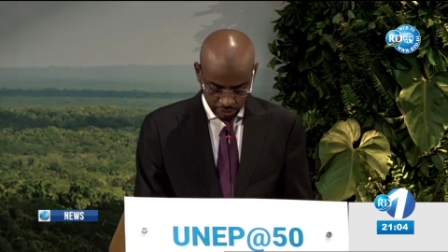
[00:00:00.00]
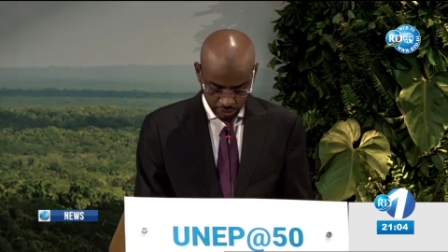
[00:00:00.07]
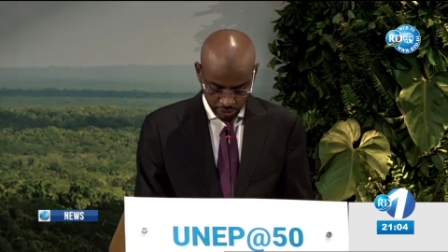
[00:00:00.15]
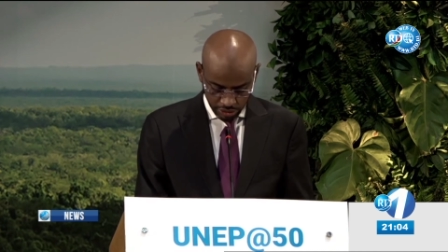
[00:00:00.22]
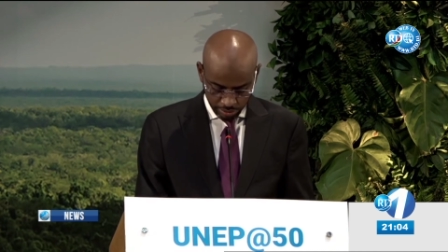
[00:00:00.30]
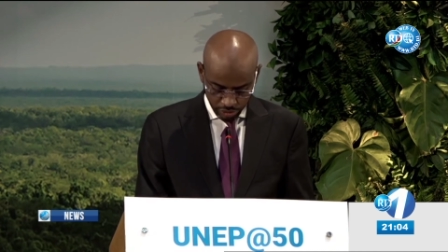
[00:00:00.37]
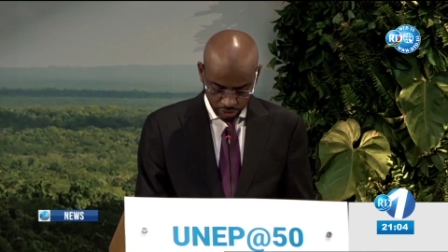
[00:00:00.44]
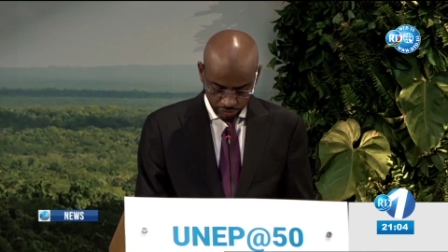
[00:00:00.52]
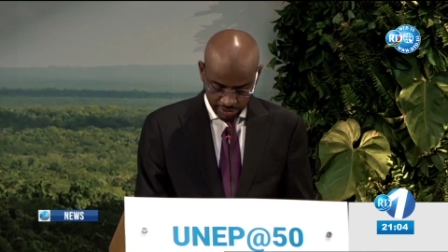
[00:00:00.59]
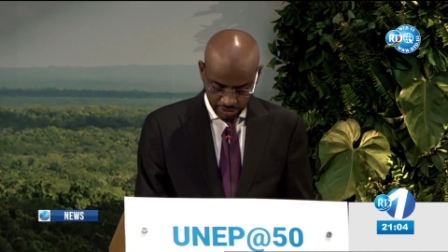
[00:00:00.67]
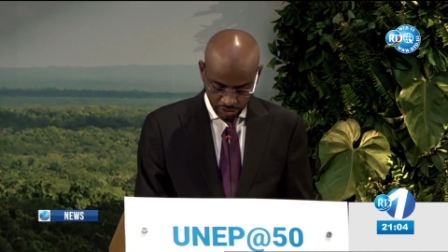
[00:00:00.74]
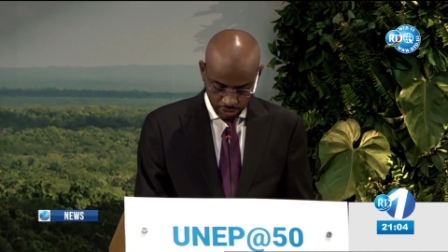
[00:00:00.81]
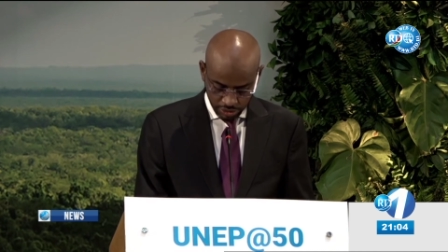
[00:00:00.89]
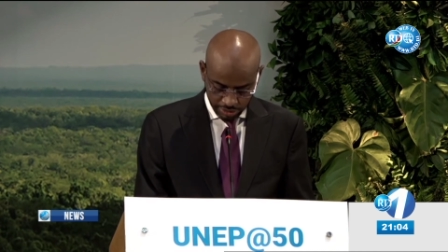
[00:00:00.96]
has
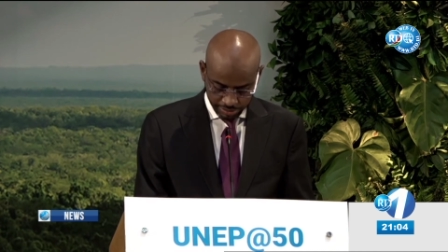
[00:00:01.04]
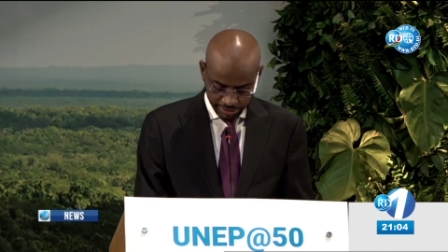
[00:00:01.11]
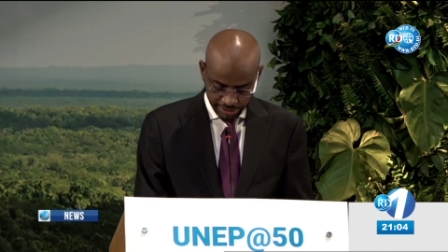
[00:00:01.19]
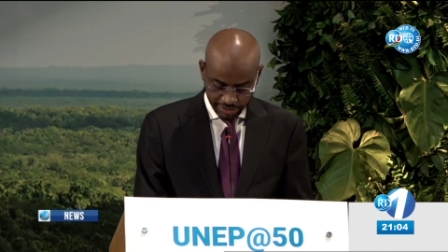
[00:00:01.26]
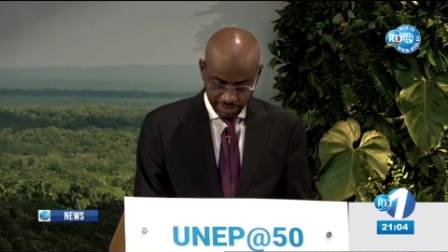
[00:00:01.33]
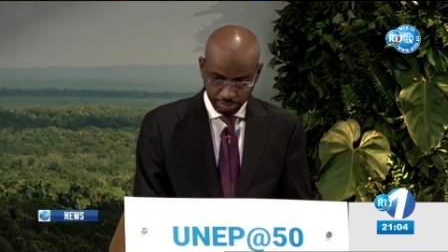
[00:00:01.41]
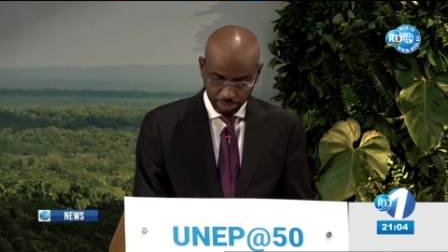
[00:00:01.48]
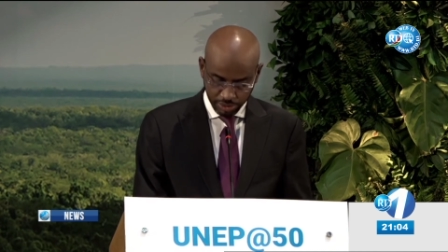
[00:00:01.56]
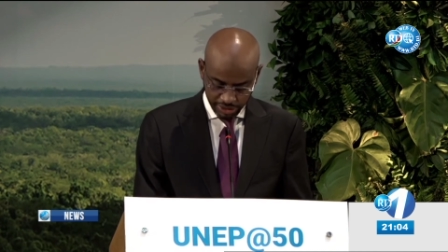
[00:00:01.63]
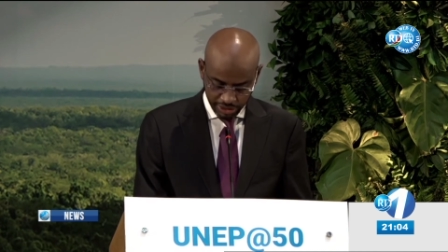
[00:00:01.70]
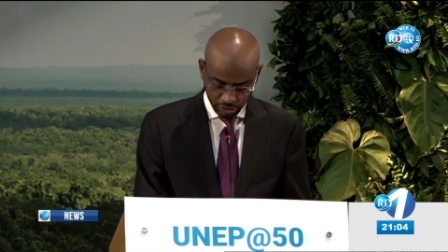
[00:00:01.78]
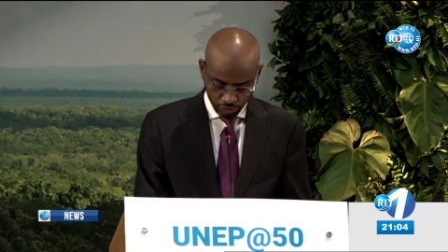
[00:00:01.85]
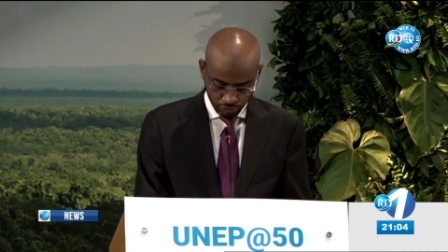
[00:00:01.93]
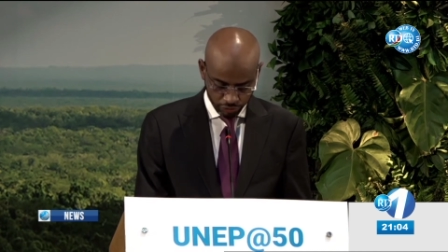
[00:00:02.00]
received uh, uh,
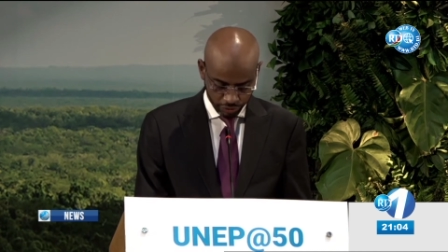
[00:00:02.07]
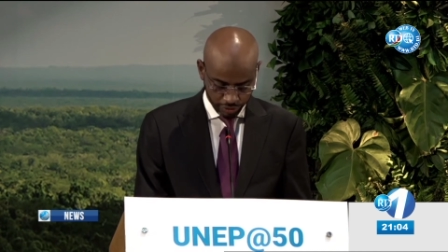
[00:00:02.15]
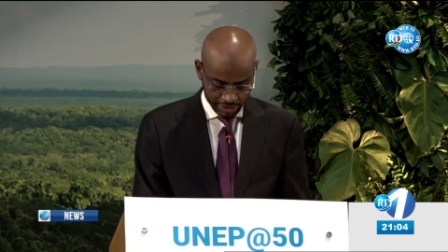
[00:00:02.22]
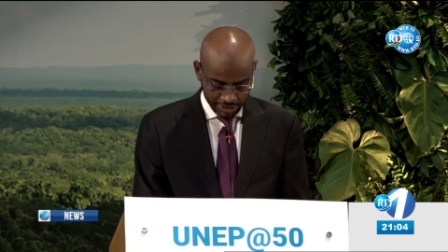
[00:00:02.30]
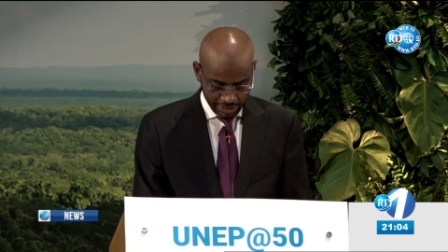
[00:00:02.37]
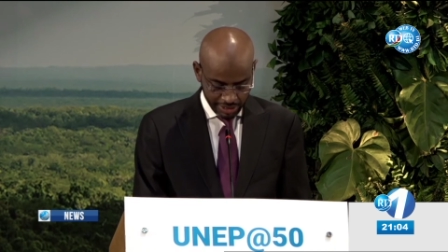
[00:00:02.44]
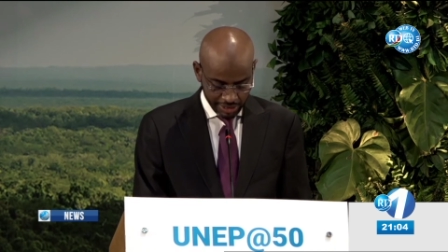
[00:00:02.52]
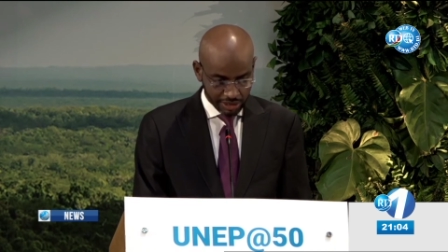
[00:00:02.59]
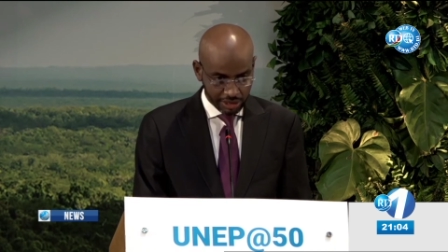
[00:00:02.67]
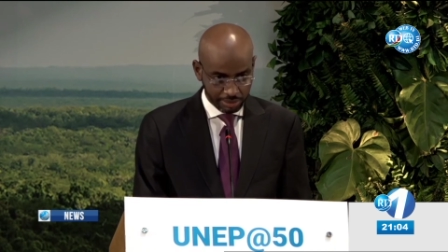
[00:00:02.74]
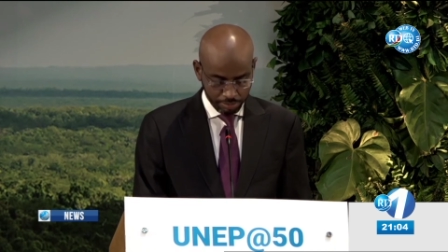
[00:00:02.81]
since our